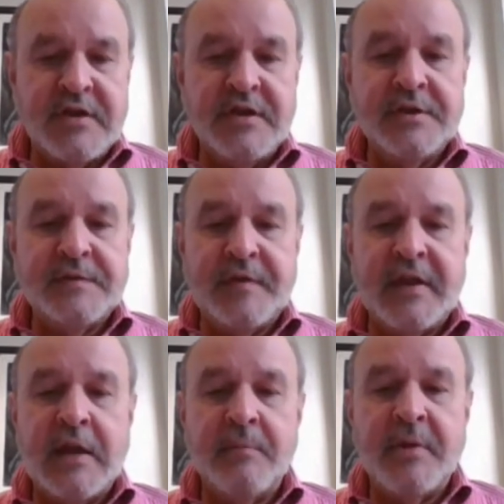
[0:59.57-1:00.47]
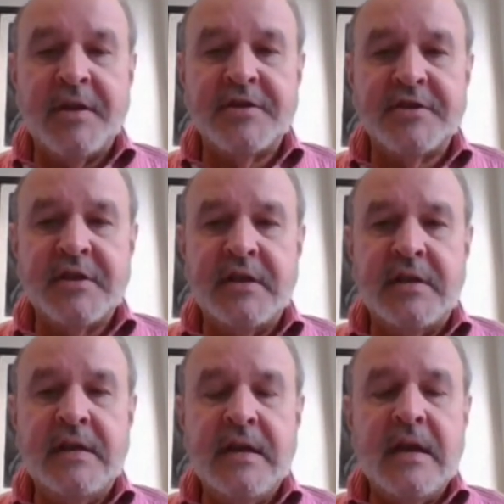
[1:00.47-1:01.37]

is that the MSc